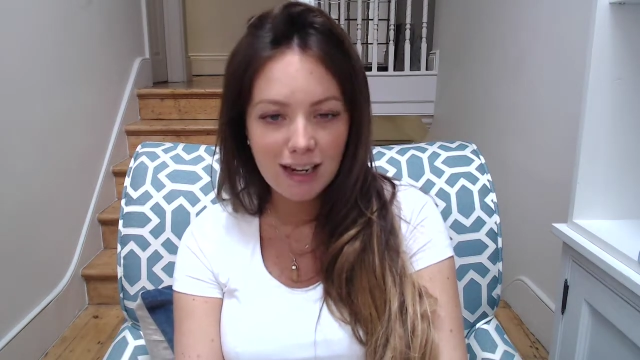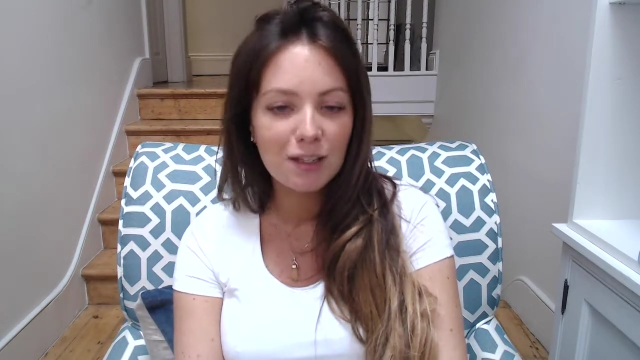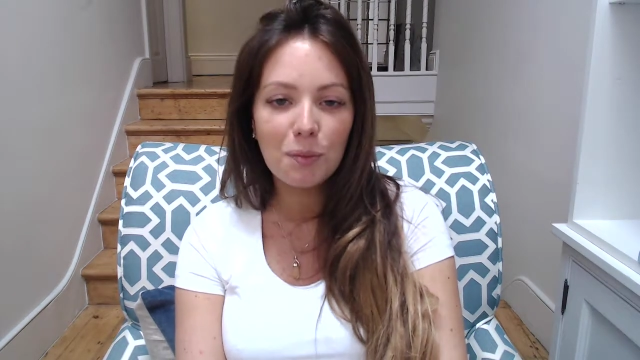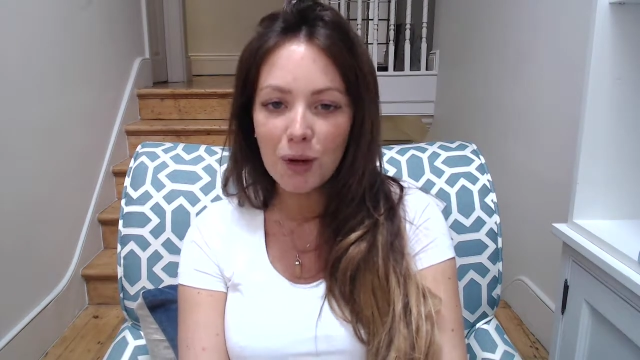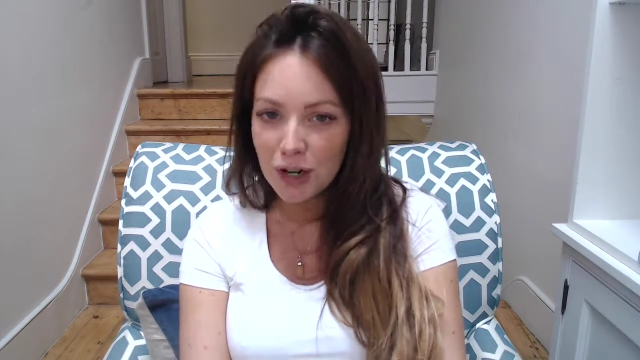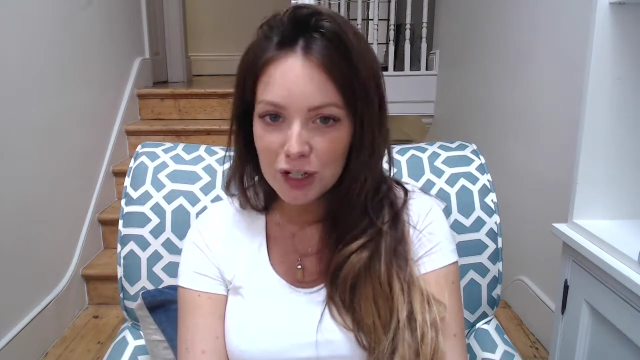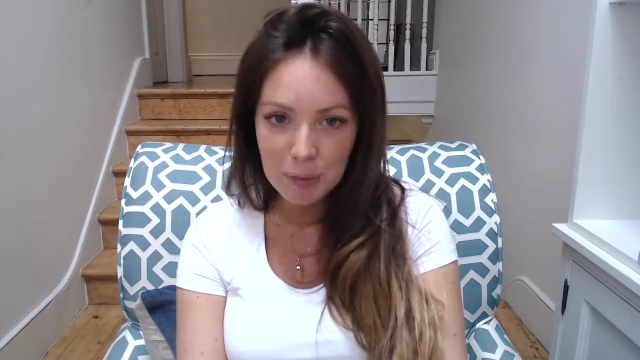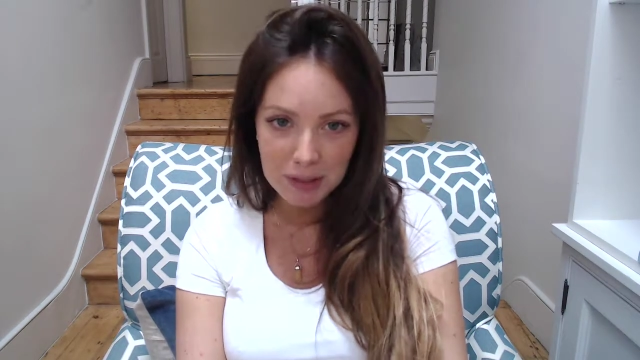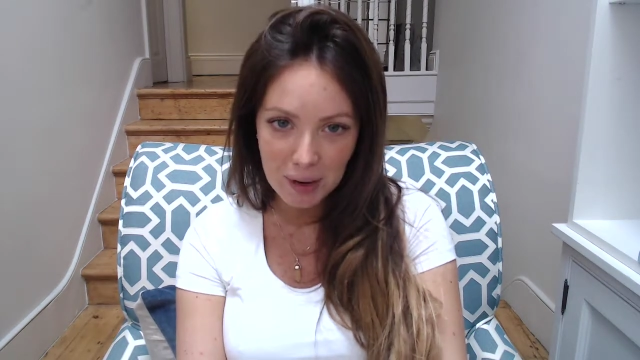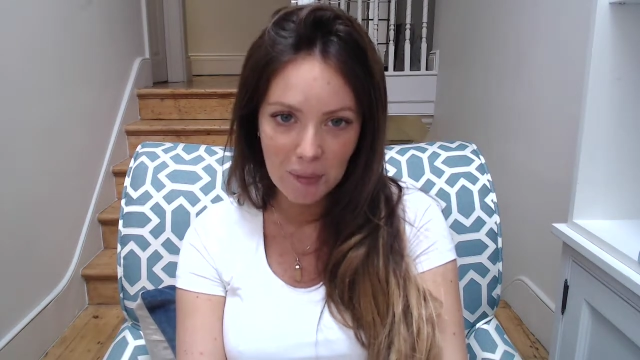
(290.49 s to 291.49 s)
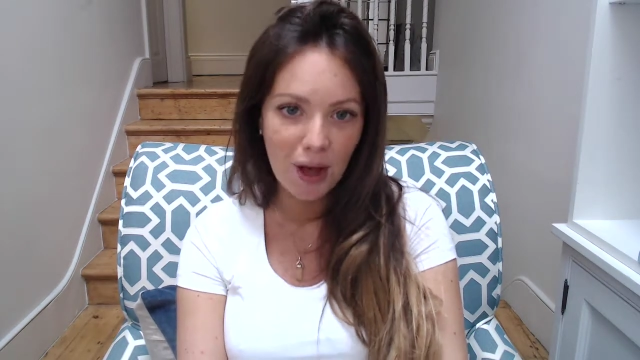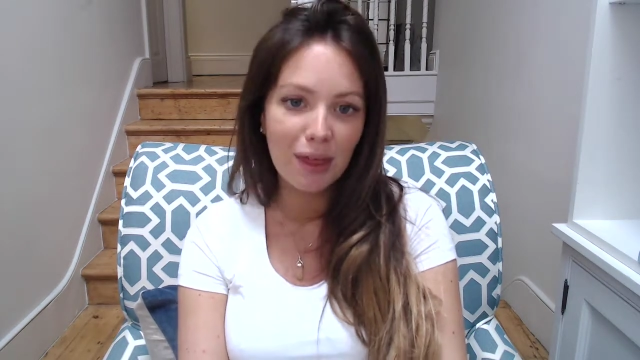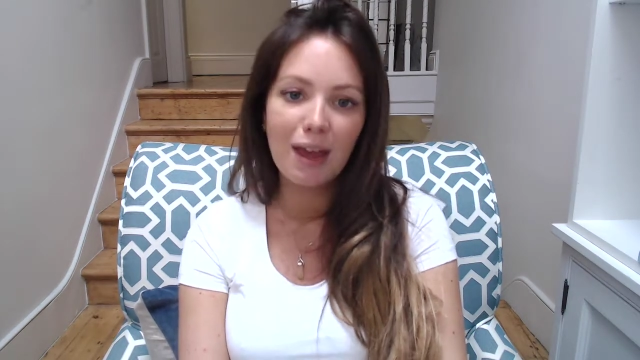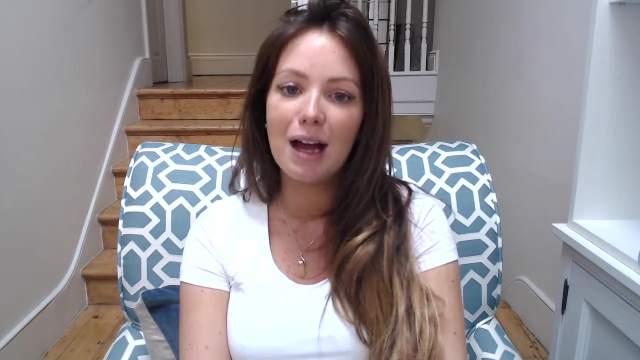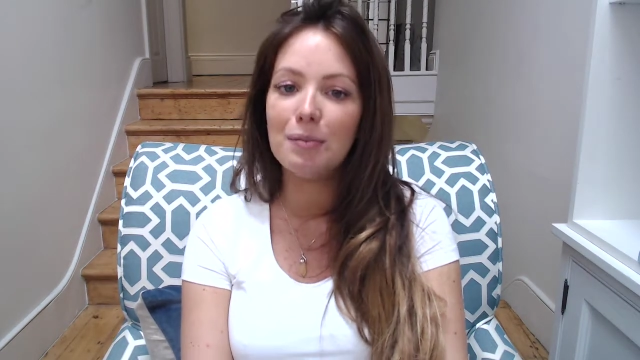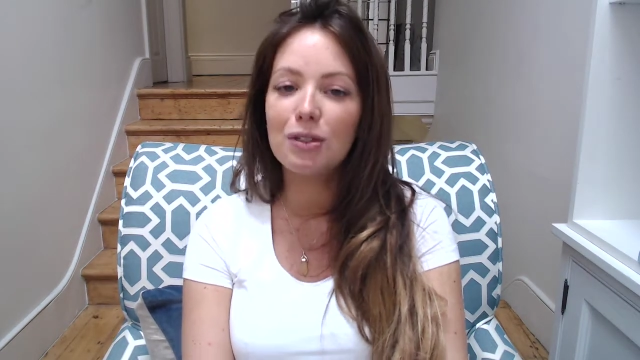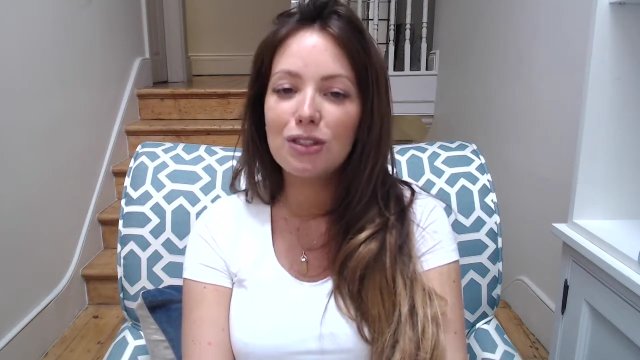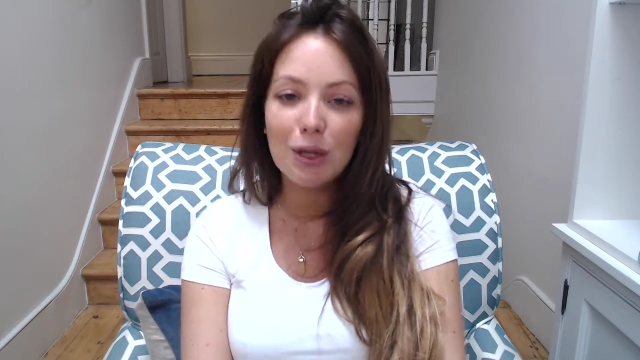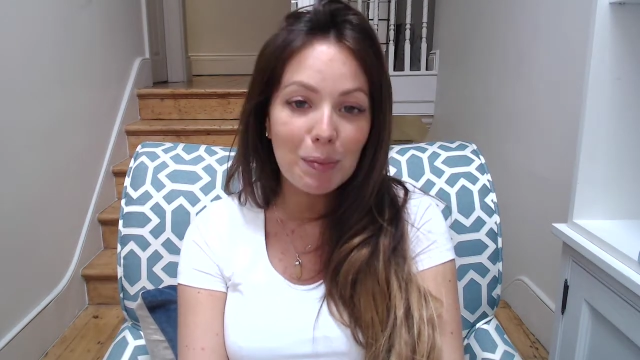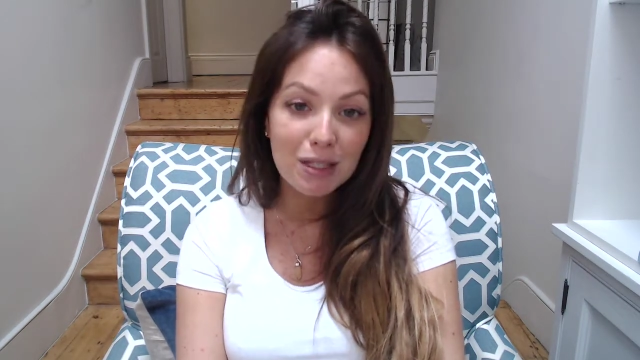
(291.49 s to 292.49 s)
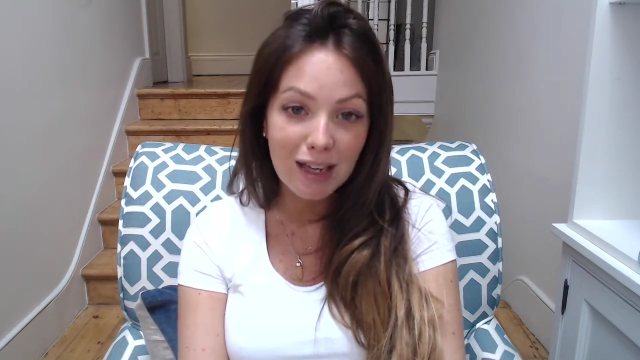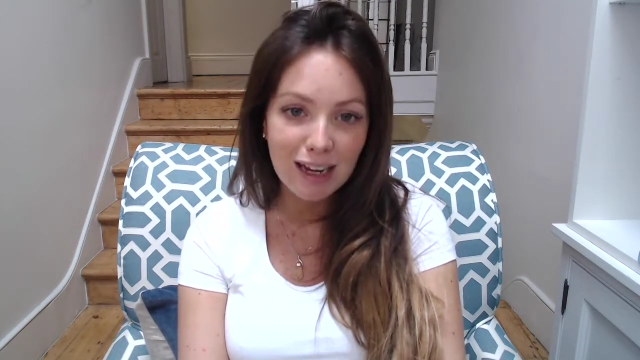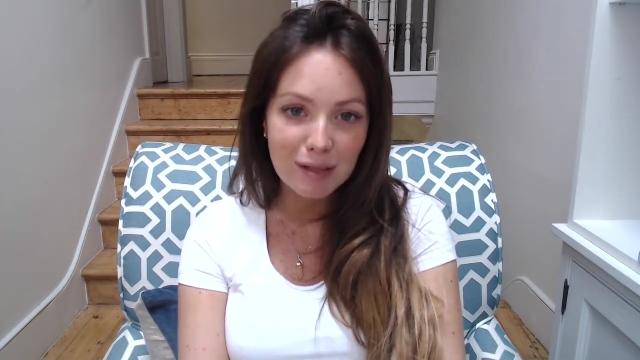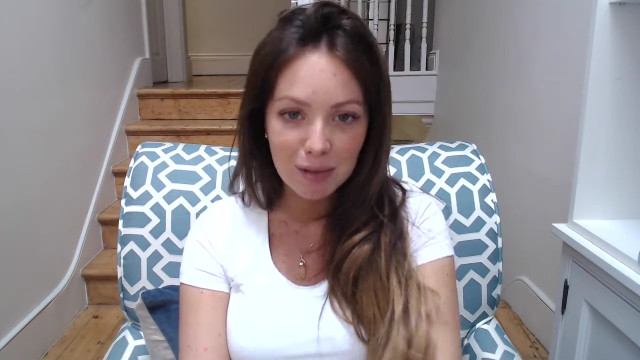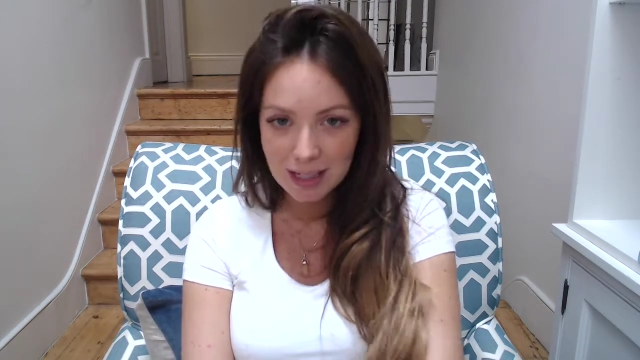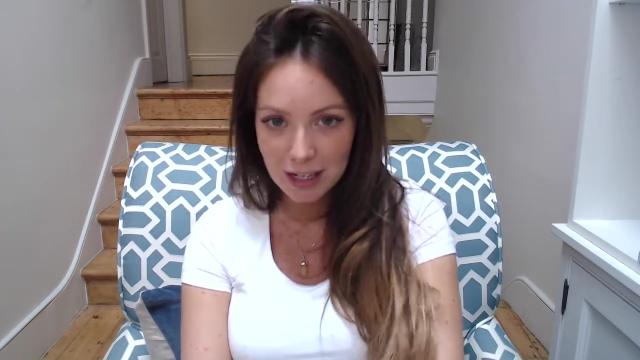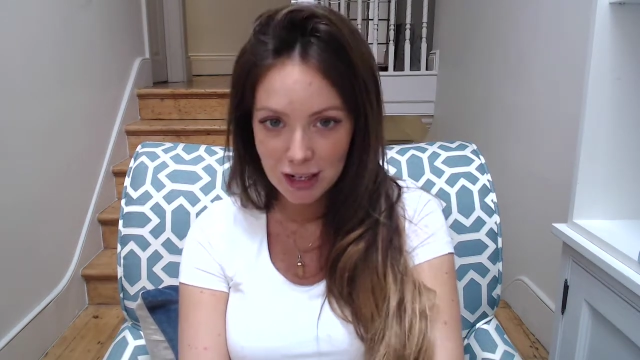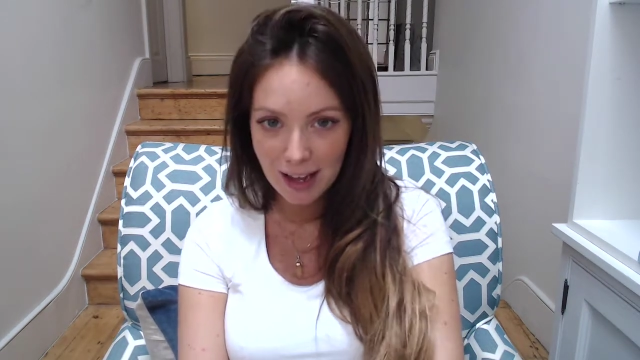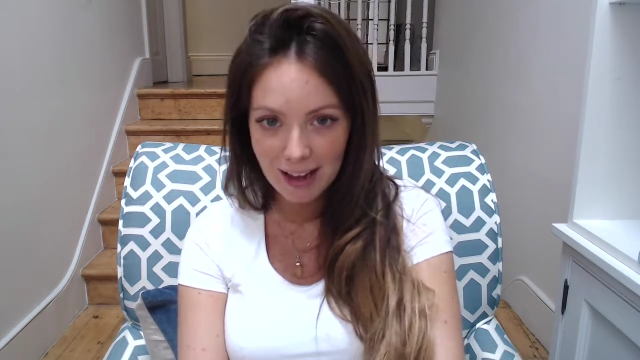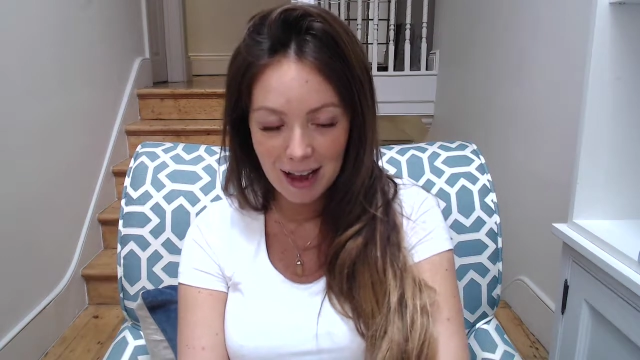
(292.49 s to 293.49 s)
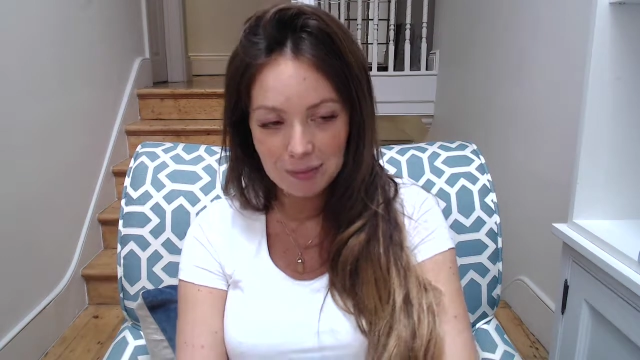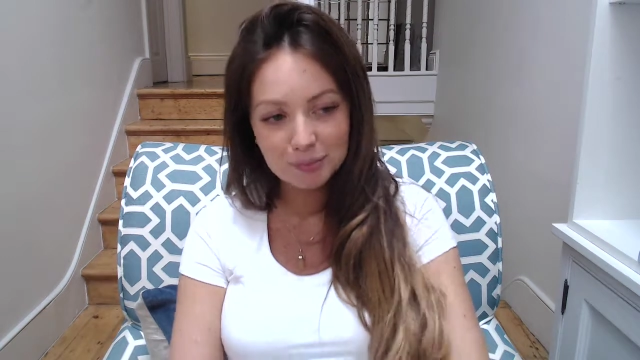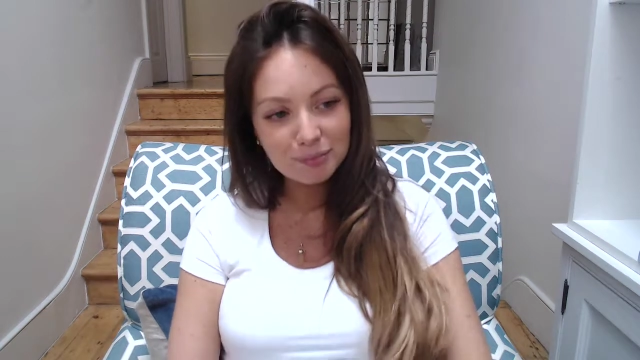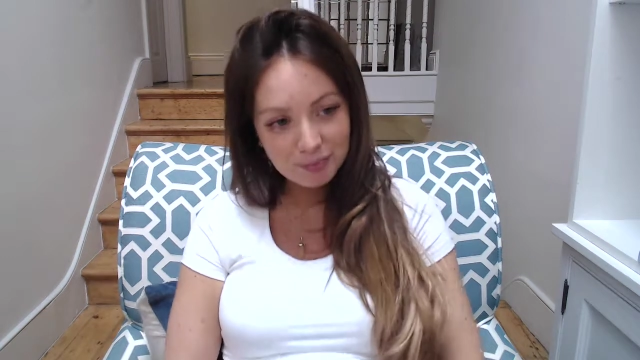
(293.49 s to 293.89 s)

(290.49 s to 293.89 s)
It's 100% worth it. I'm super psyched to be teaching it again.